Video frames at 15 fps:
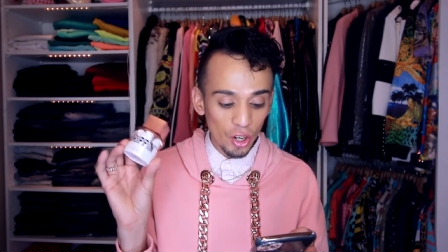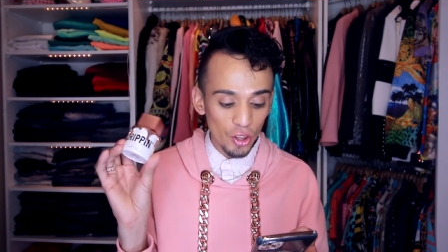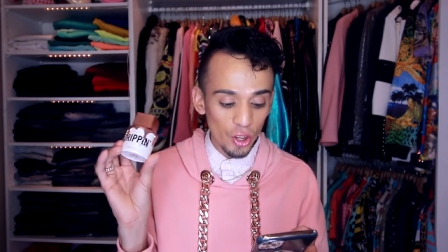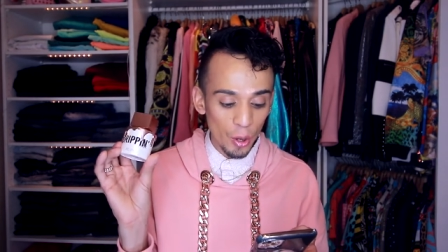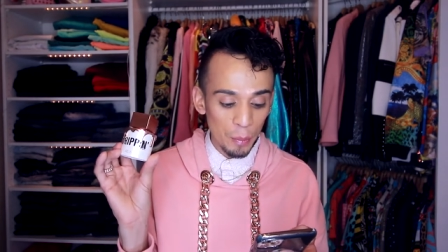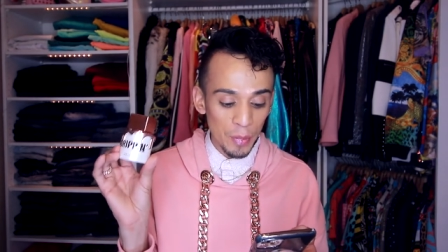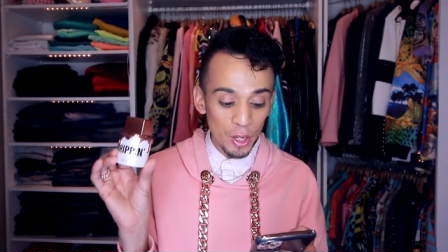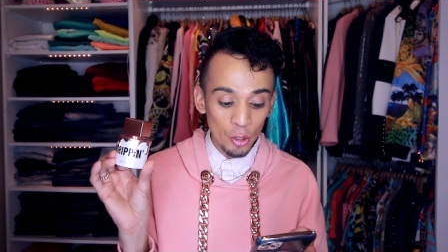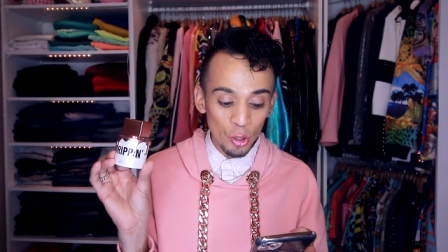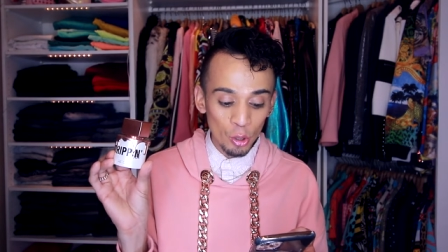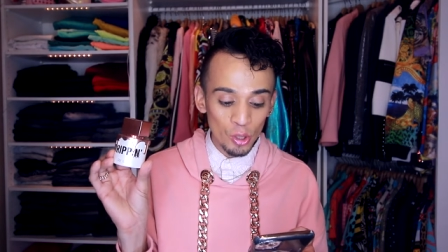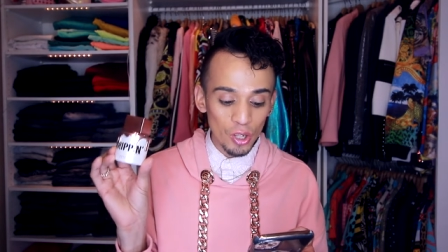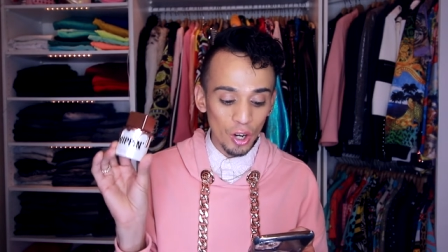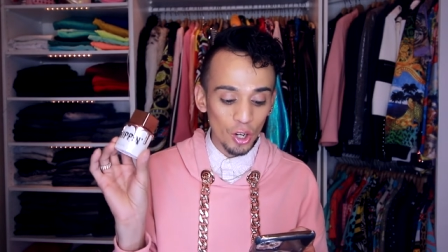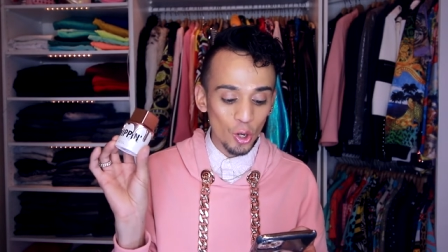The middle
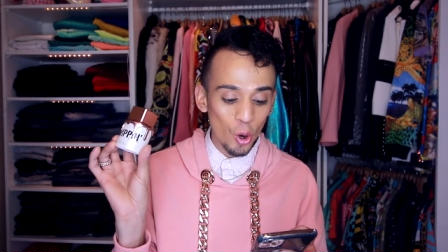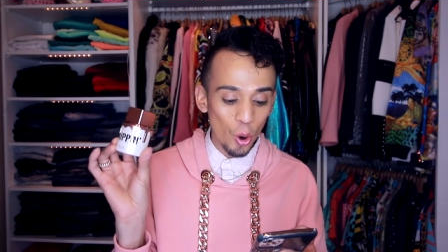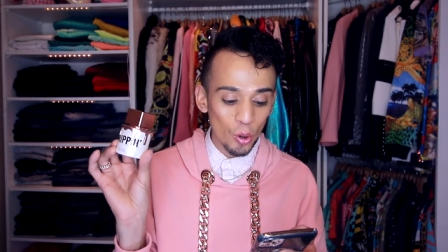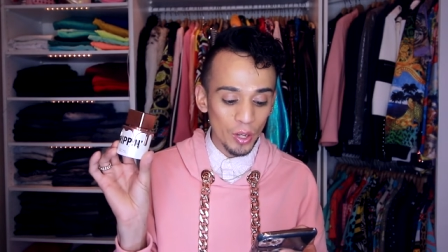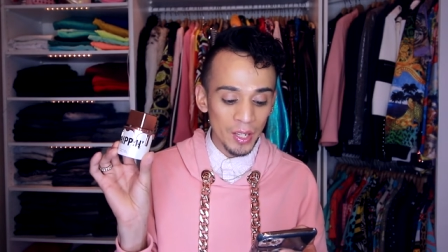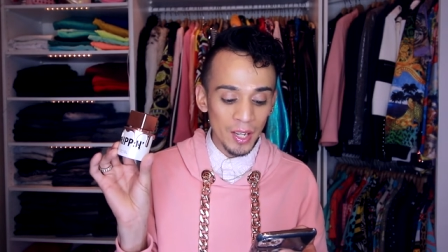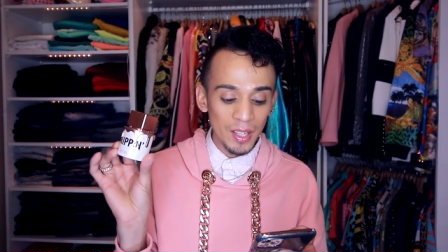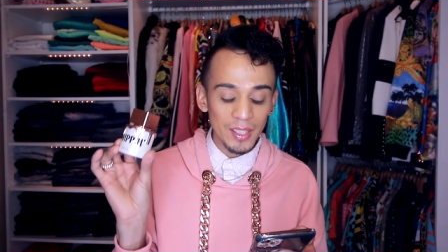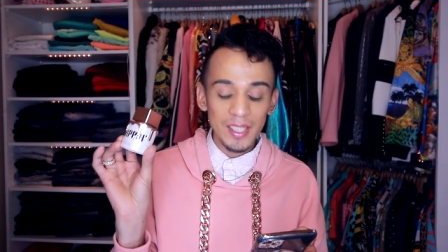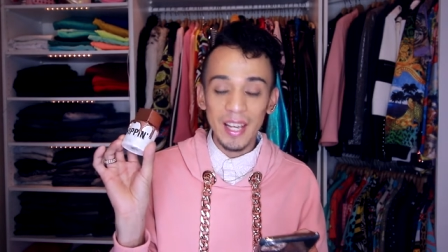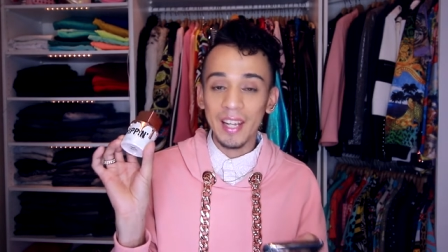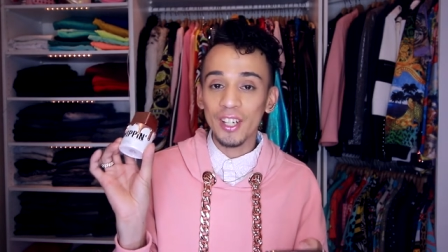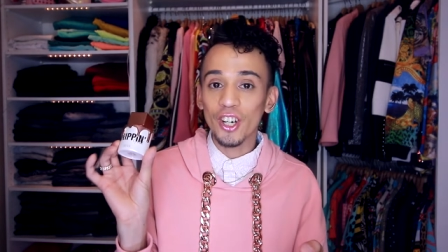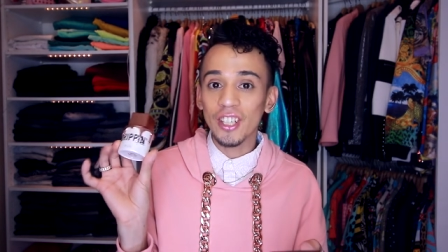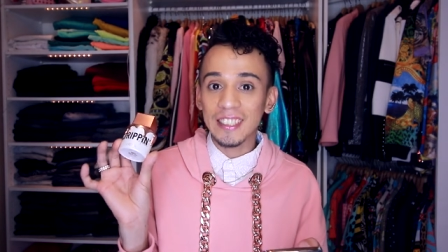notes are coconut
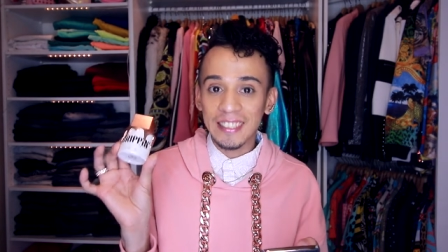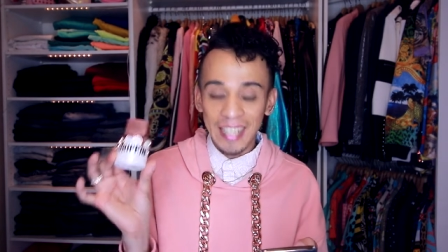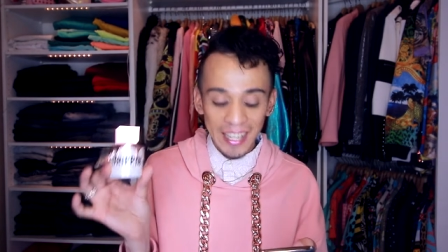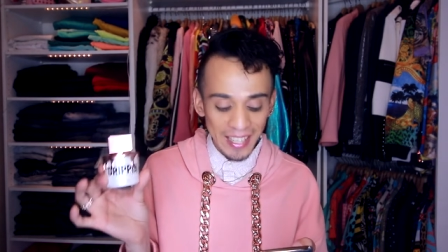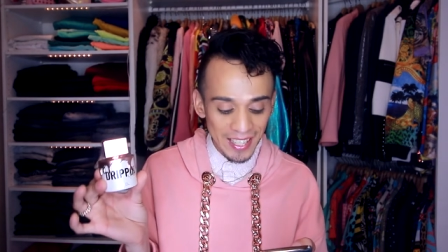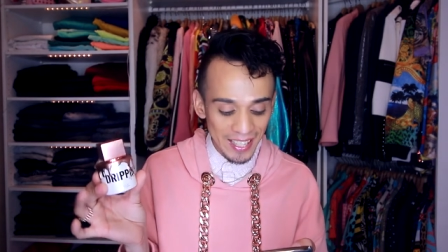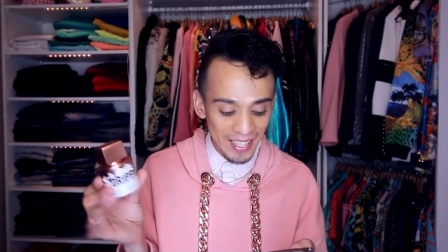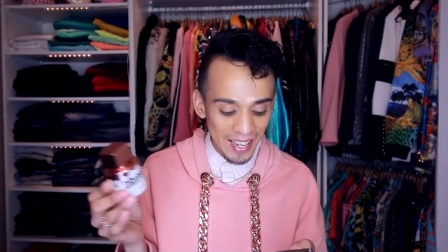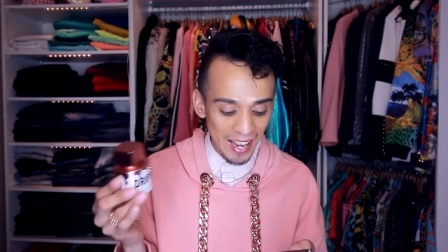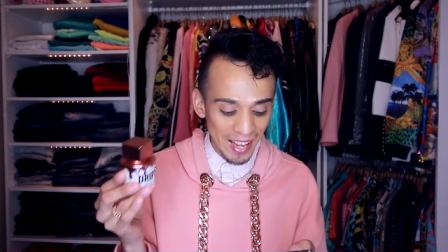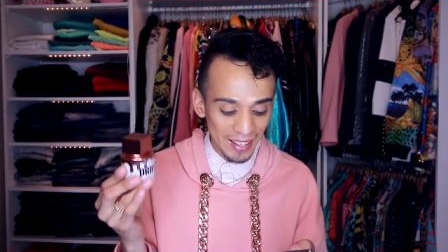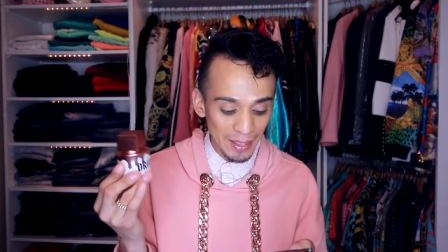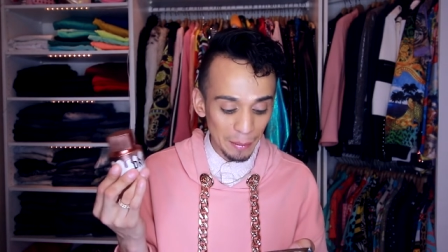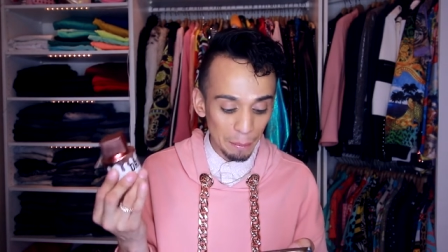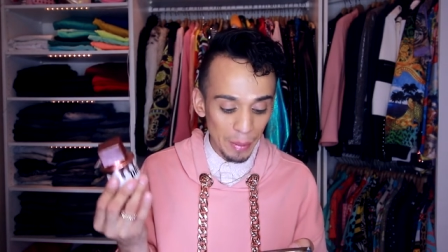and gardenia,
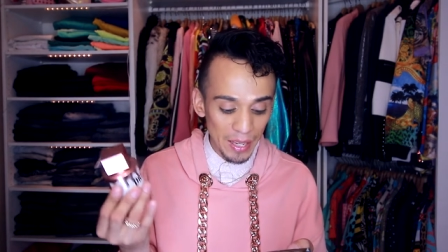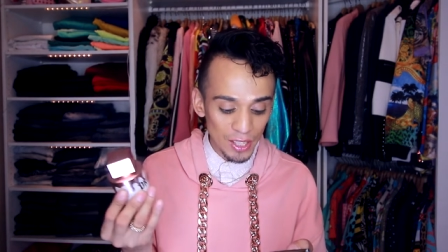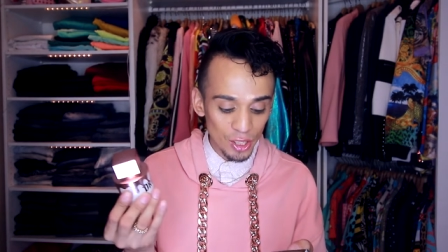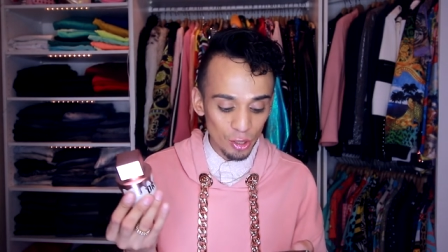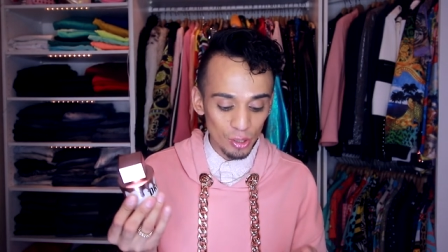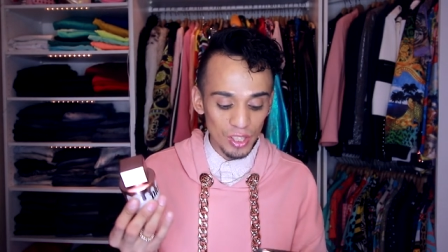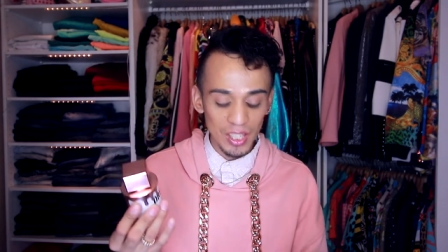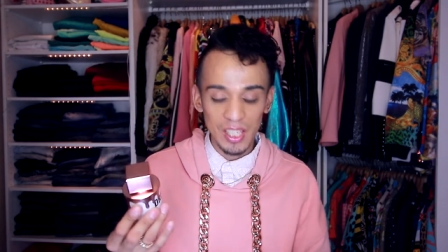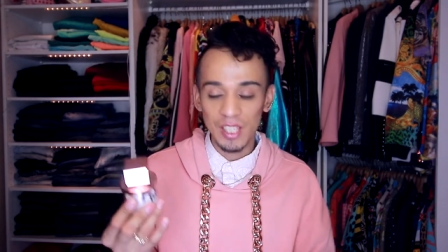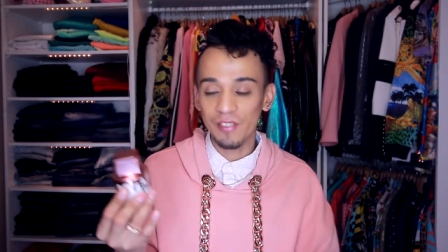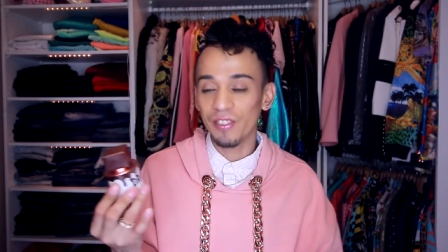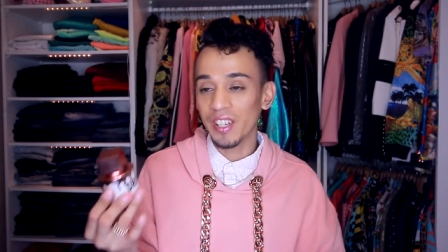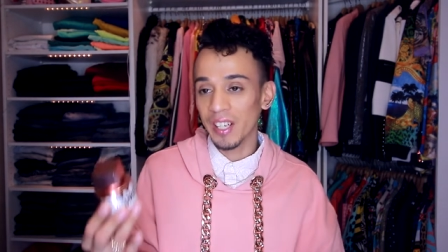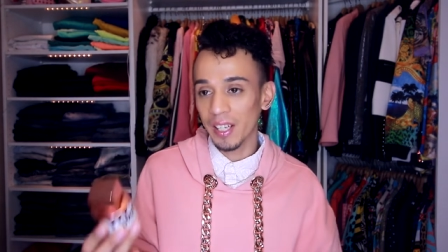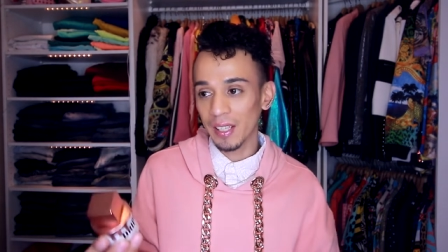and the base notes is
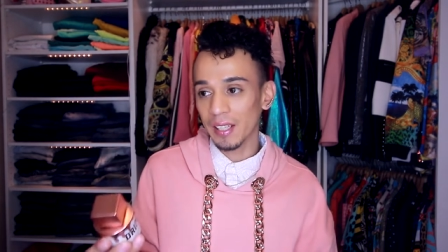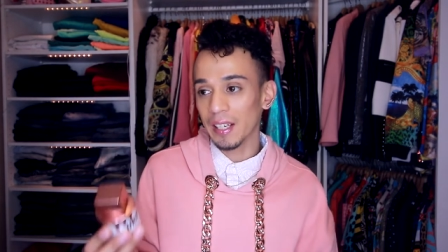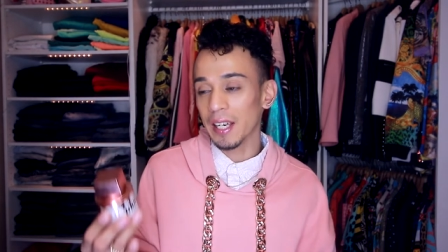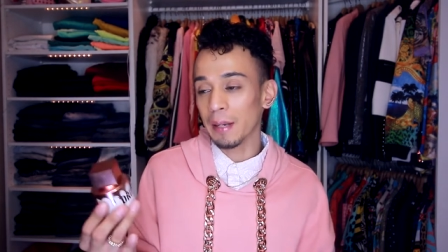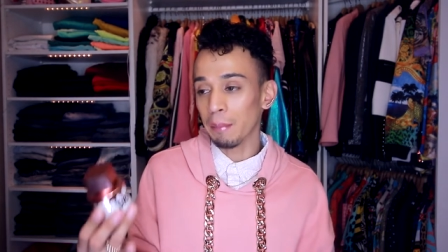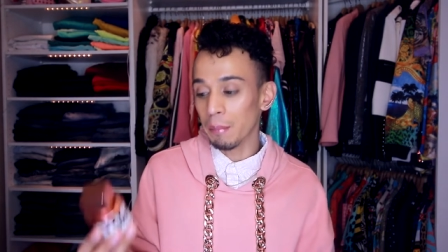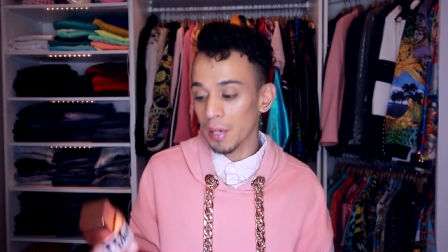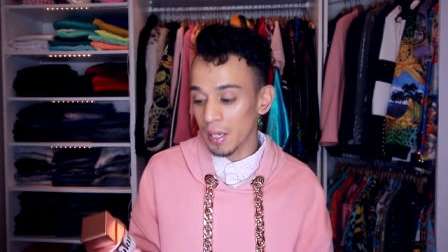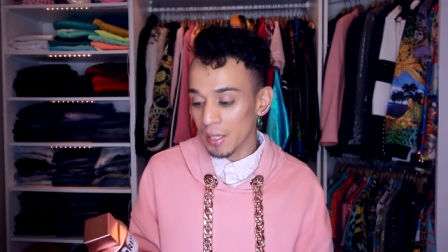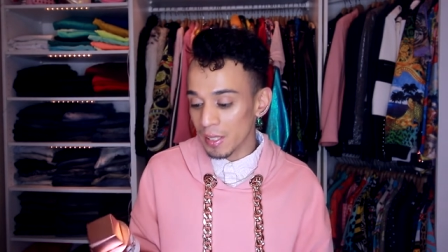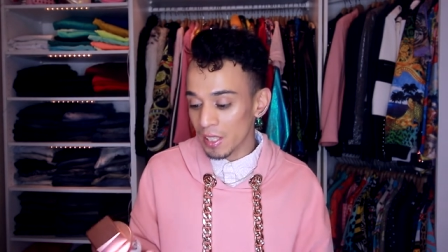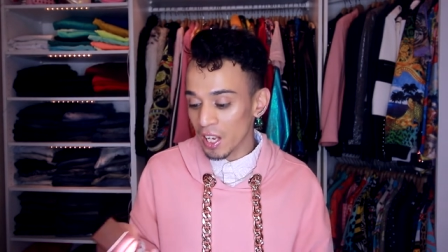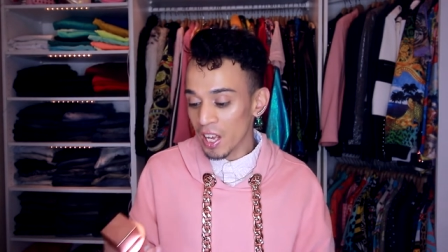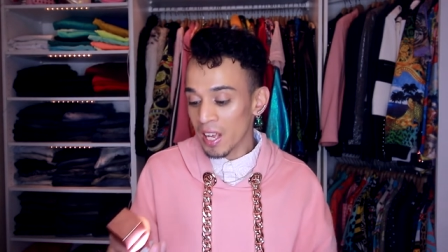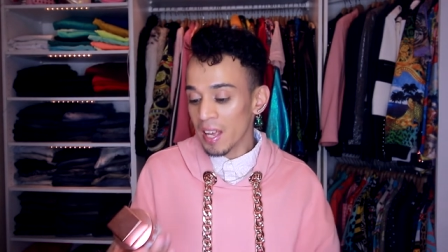vanilla and musk.